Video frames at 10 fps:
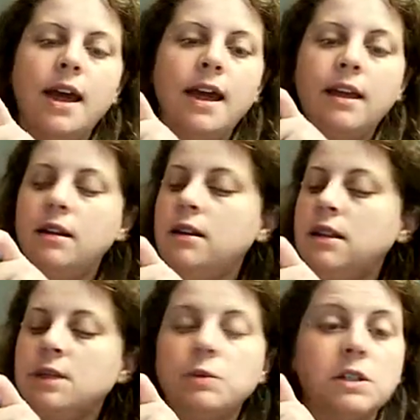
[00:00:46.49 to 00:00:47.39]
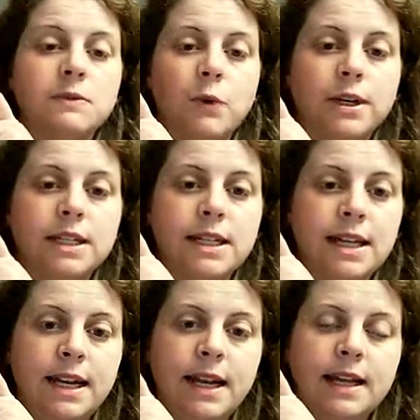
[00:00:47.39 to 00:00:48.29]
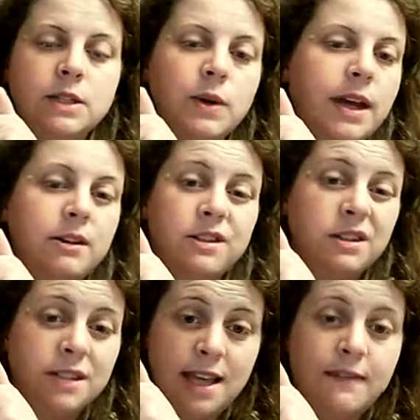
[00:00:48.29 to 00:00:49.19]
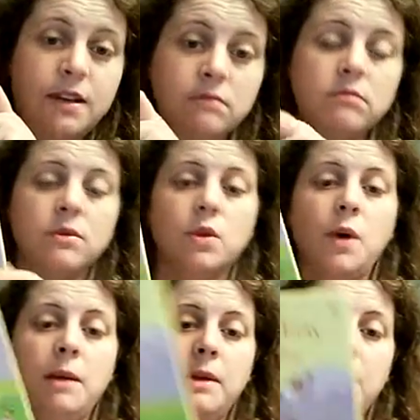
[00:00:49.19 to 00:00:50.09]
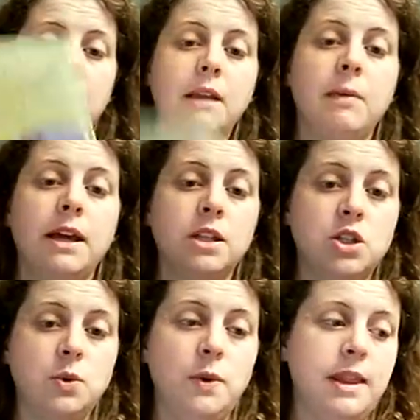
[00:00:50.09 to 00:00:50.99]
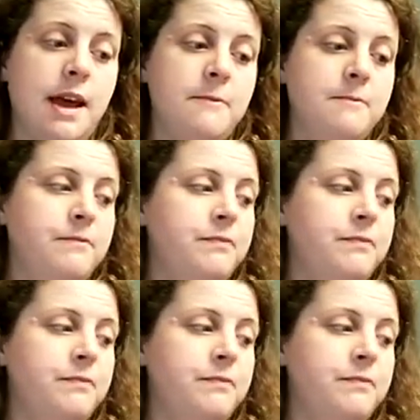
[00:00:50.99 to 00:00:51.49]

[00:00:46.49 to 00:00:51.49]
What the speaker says: and this one is $14.99, so again, you're still saving quite a bit of money by doing that.